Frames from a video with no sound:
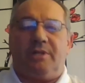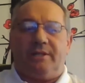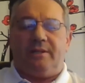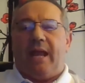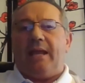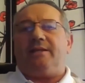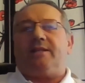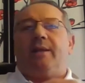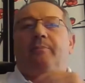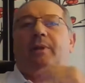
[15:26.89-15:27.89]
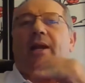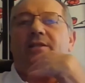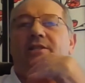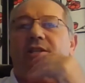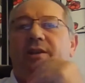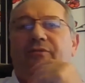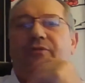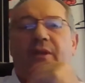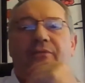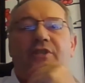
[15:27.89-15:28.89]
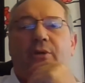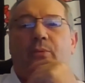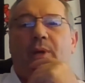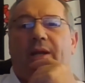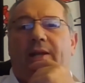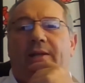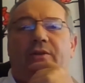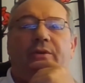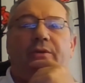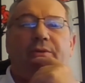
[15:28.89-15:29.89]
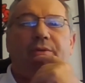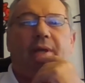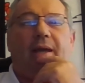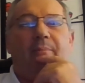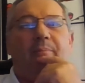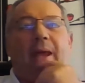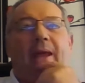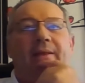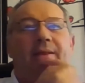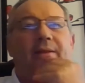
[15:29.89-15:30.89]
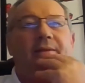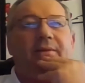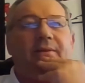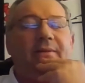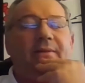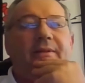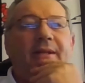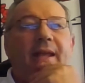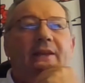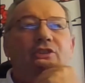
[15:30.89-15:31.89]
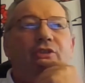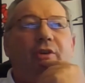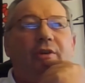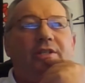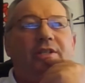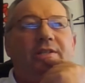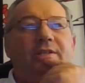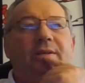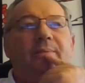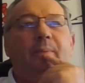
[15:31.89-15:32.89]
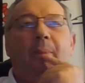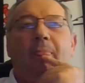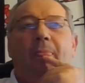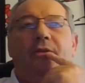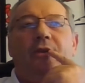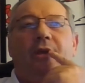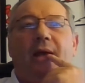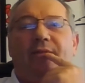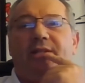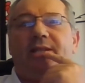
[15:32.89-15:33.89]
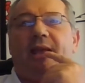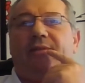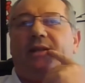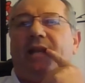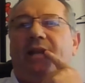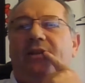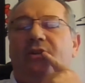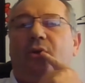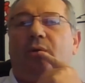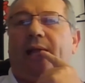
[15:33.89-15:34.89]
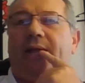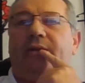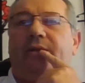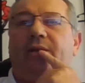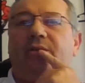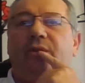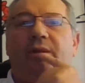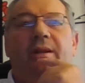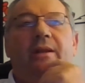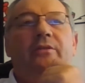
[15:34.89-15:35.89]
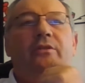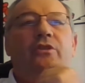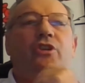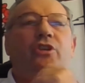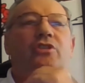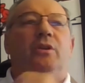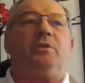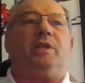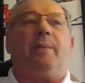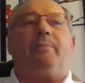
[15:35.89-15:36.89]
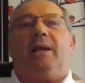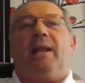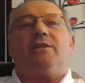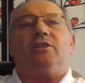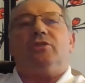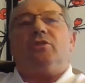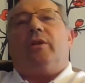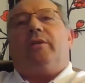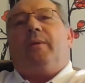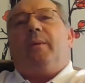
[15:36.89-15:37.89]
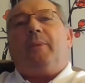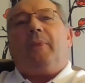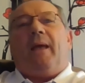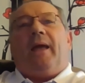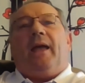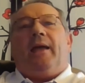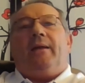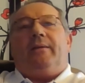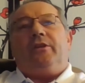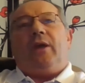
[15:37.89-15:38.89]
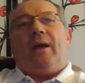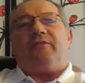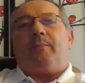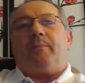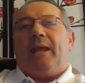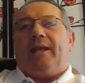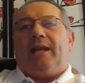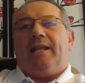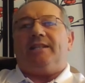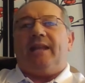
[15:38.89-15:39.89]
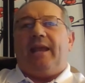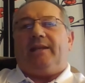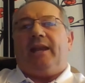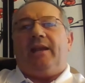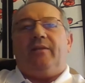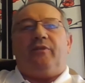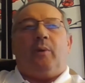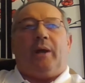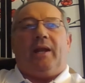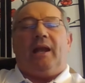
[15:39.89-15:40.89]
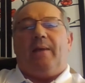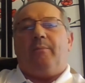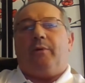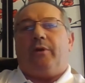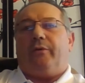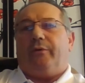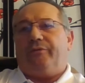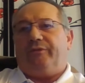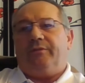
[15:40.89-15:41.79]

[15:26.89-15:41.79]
state stipulations. If you're willing to pay the insurances, you can have a 17-year-old enter into it. There's just some stipulations on you have to be at least 18 if you want to climb on a roof